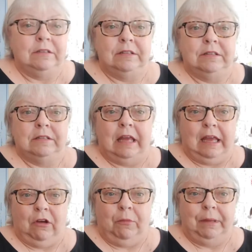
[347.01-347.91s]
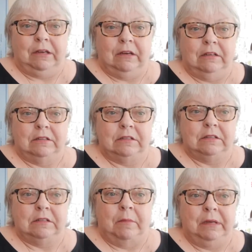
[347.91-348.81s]
sale because
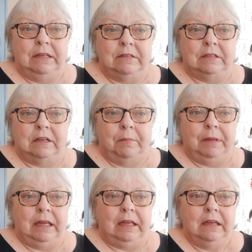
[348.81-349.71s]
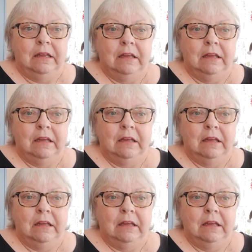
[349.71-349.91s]
somebody's going to be